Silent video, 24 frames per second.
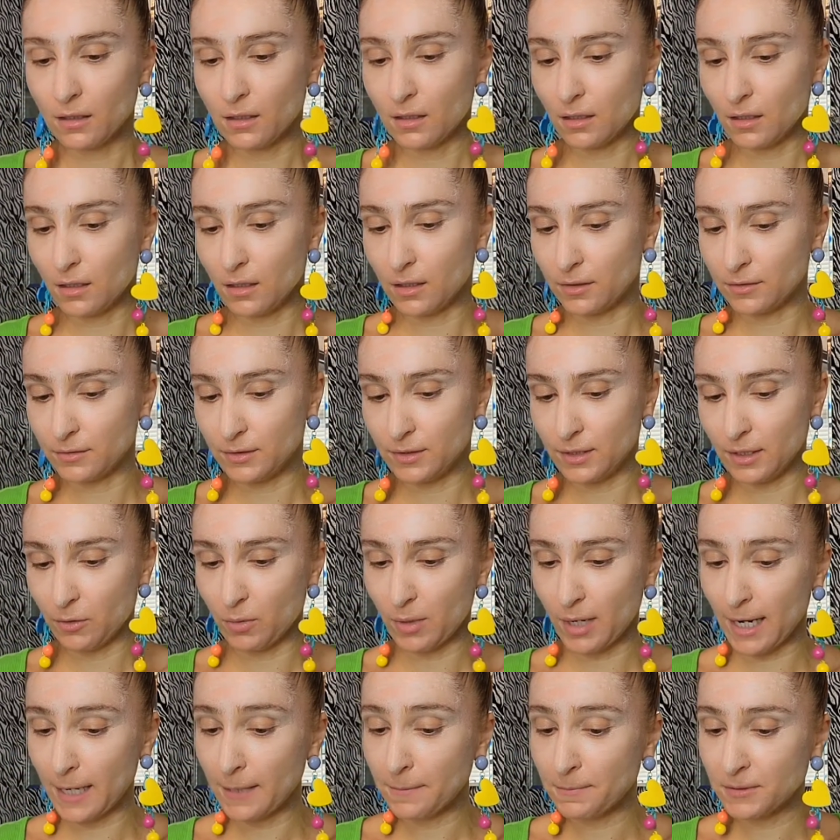
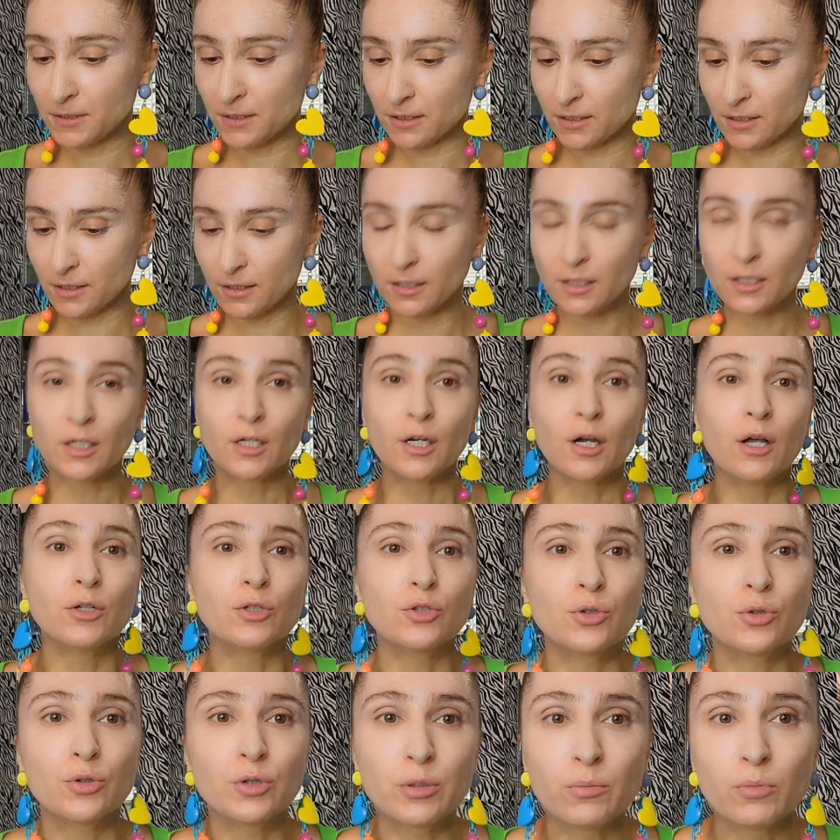the wipes
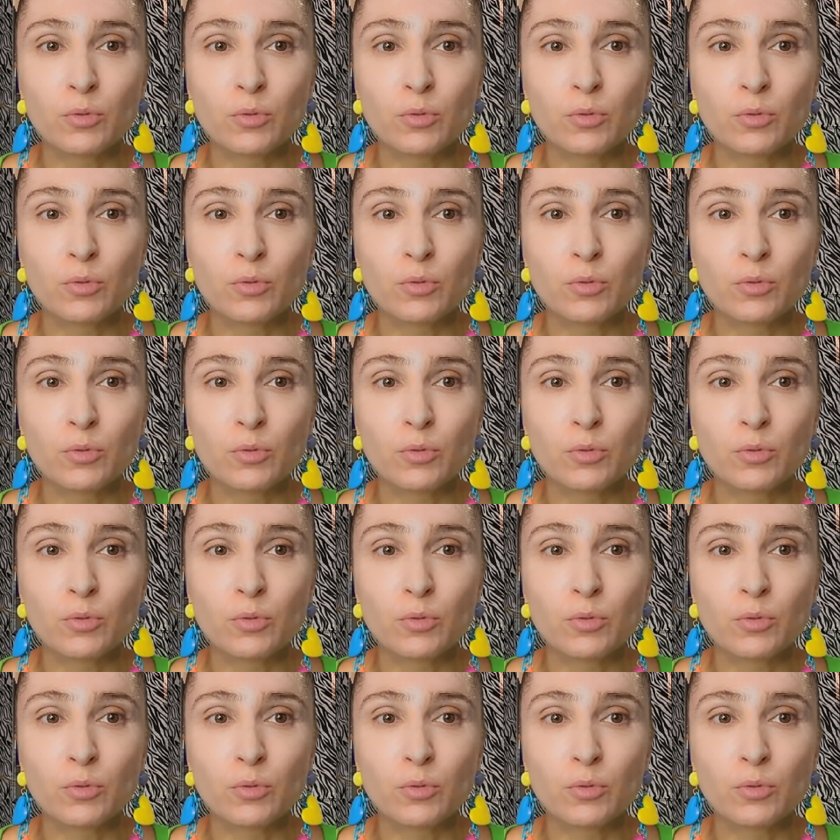to